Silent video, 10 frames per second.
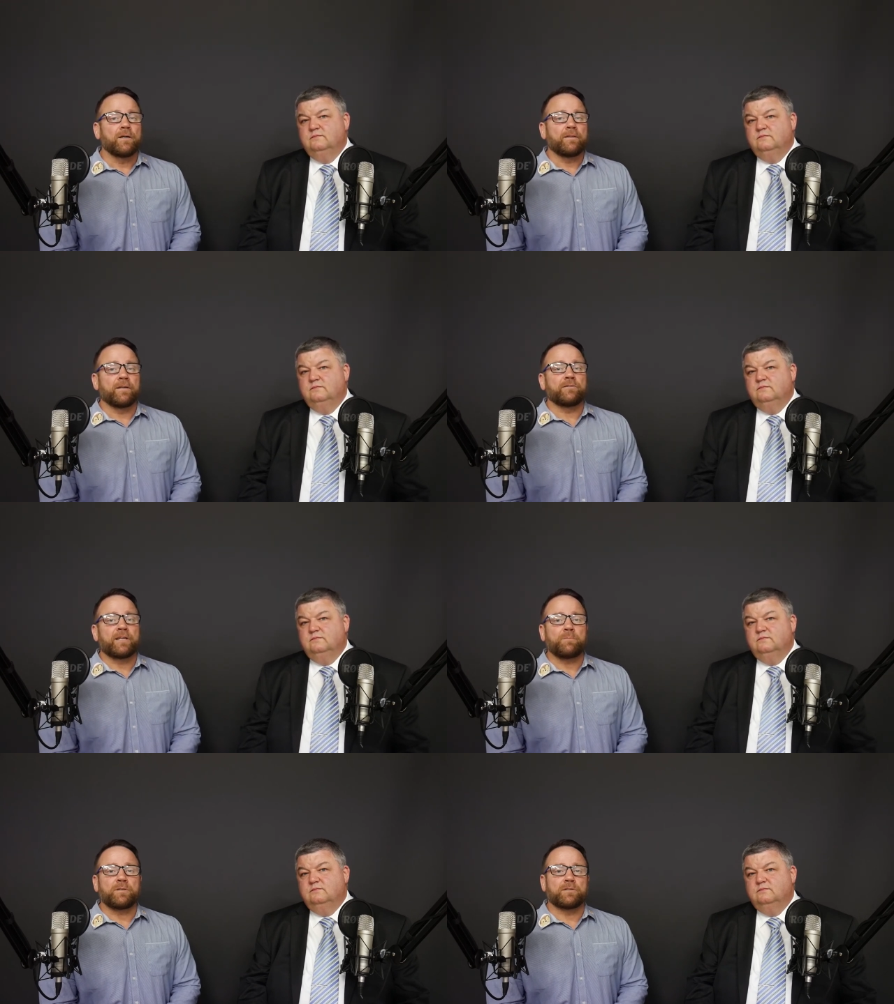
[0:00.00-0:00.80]
Speaker 1: that are
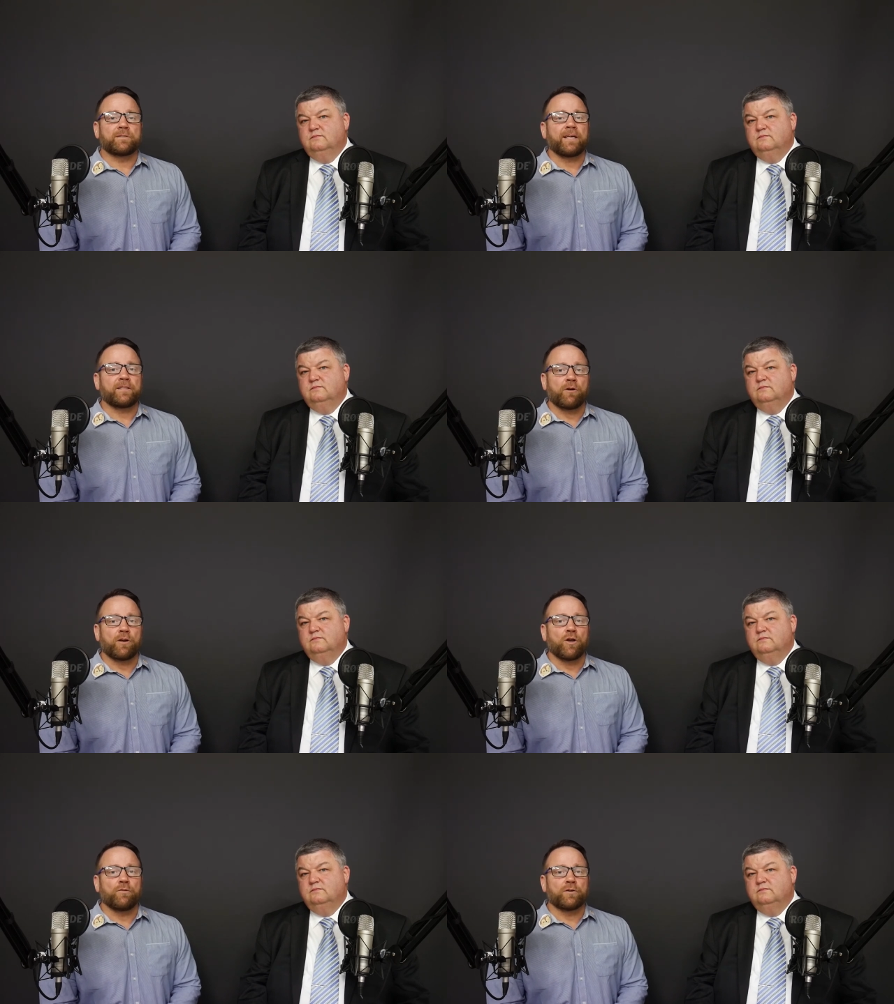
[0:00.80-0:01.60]
attempting to take their
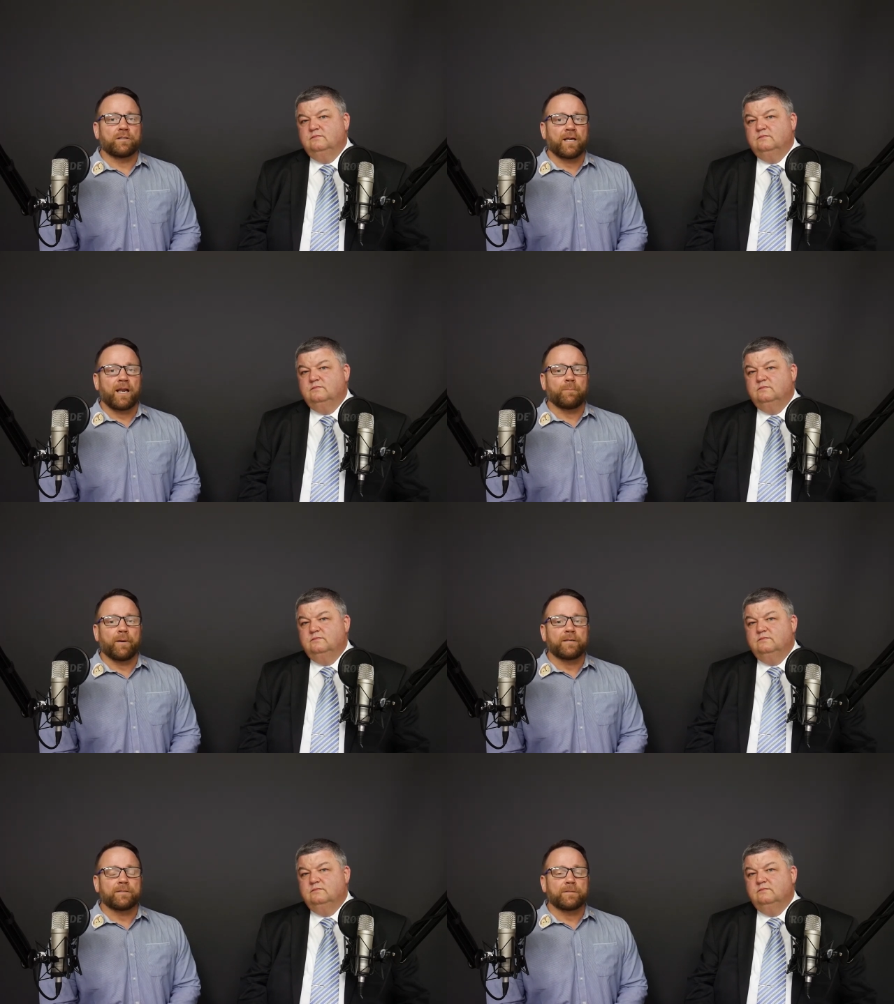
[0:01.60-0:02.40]
own life on a daily
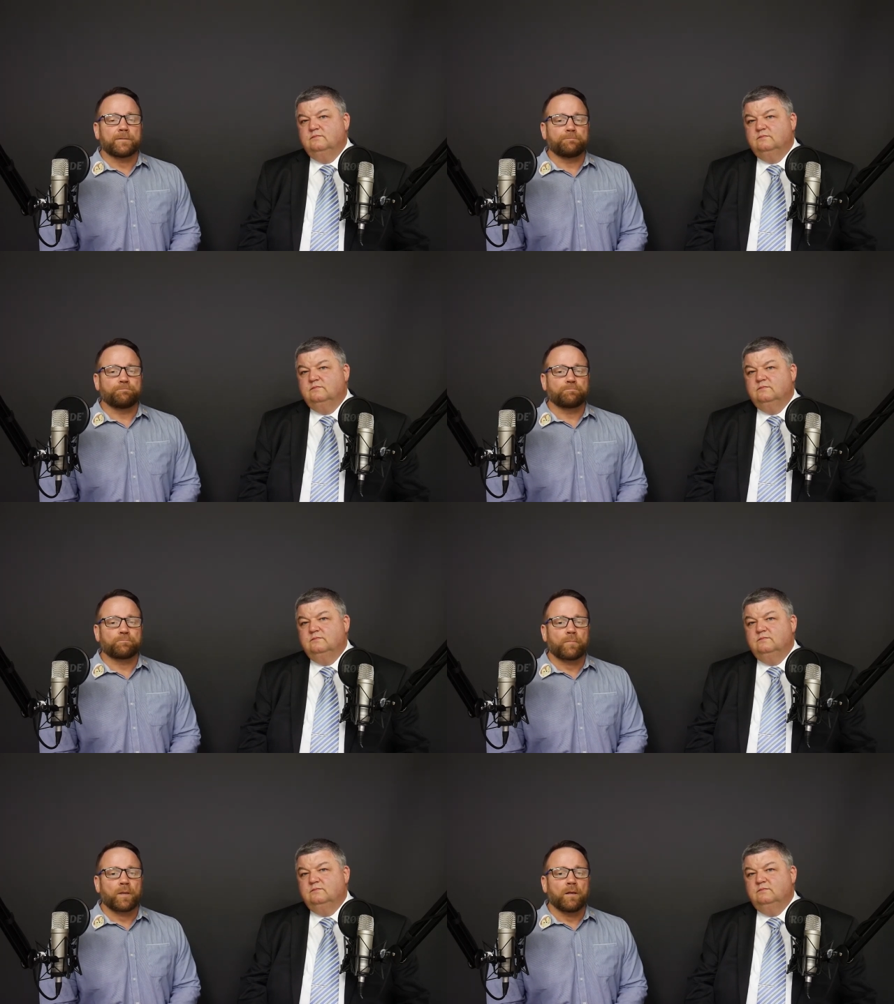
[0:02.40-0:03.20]
basis.
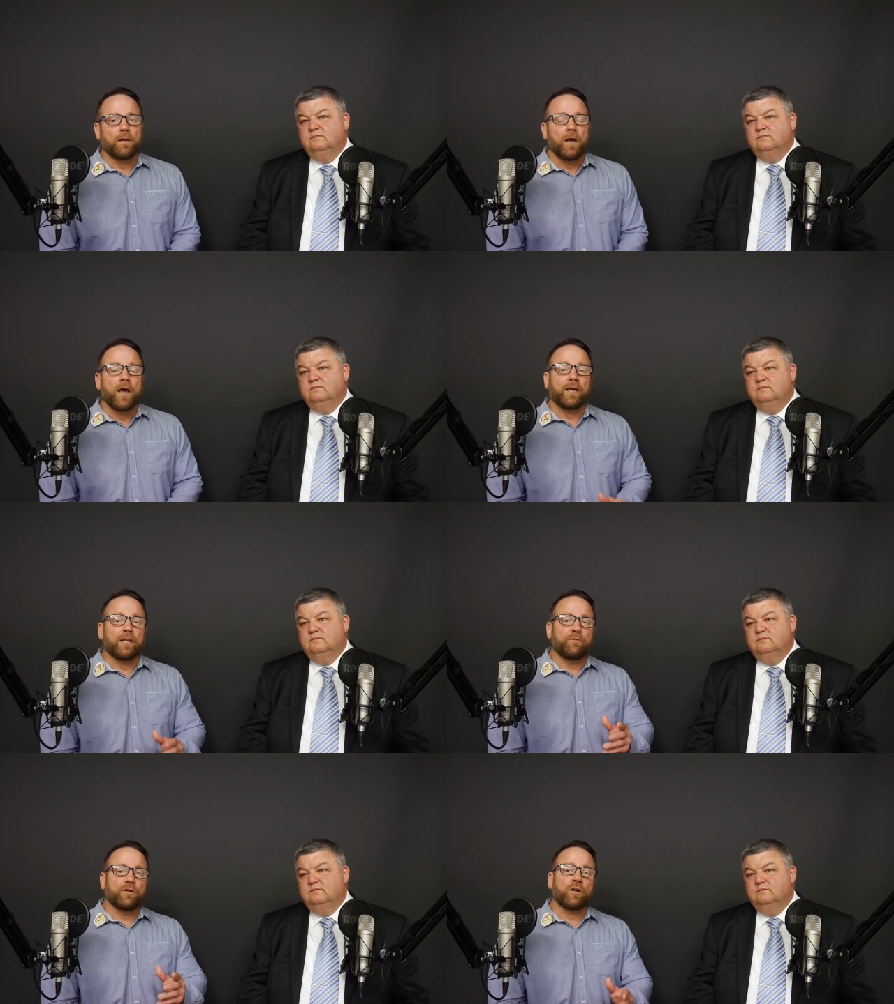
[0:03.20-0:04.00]
Again,
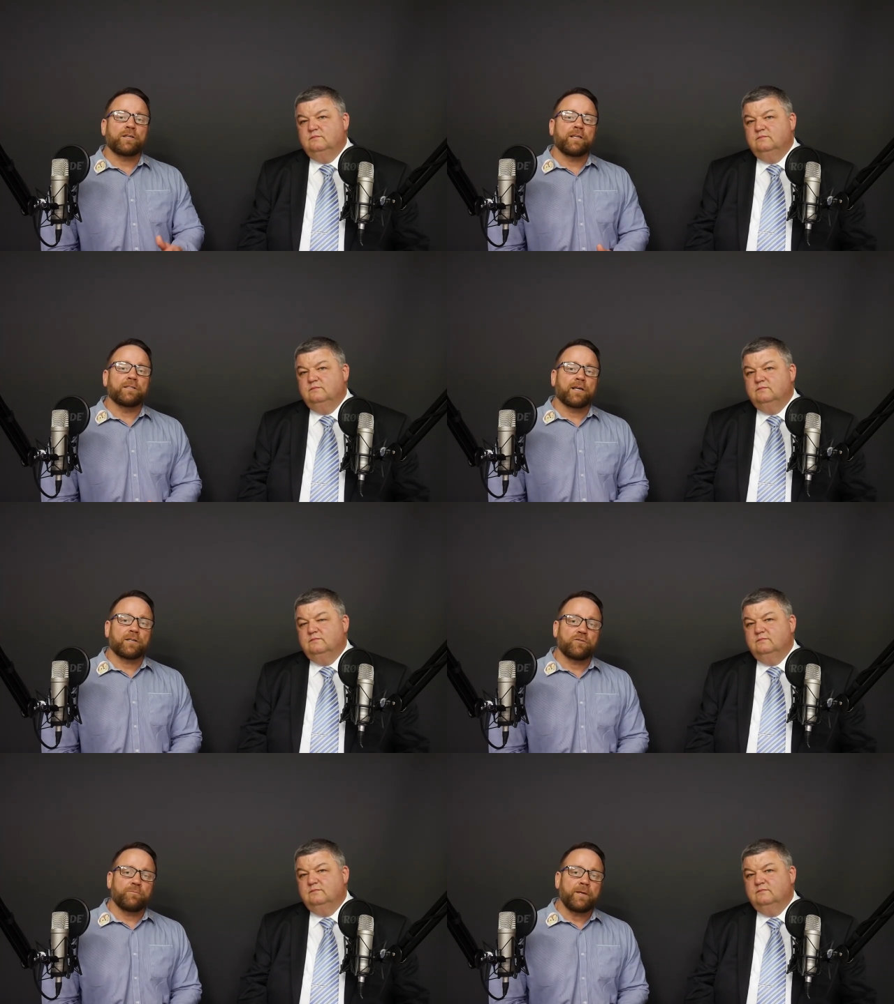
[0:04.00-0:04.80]
if you'd like to get in
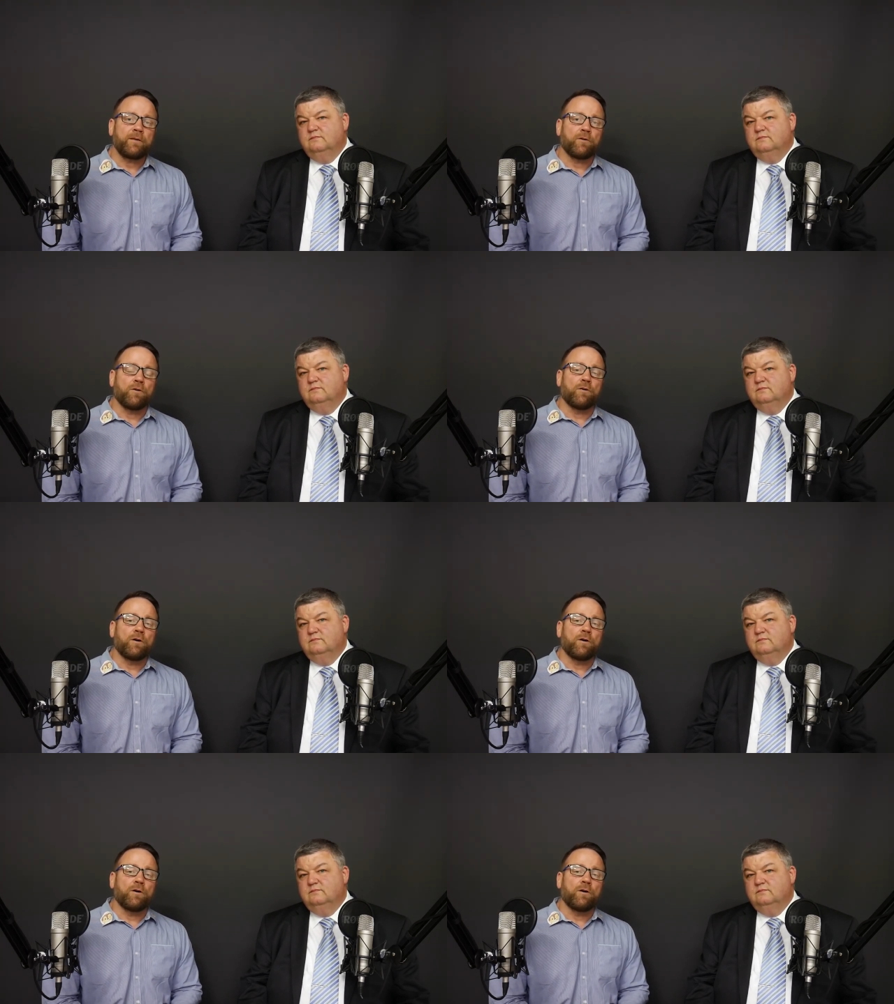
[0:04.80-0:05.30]
touch with me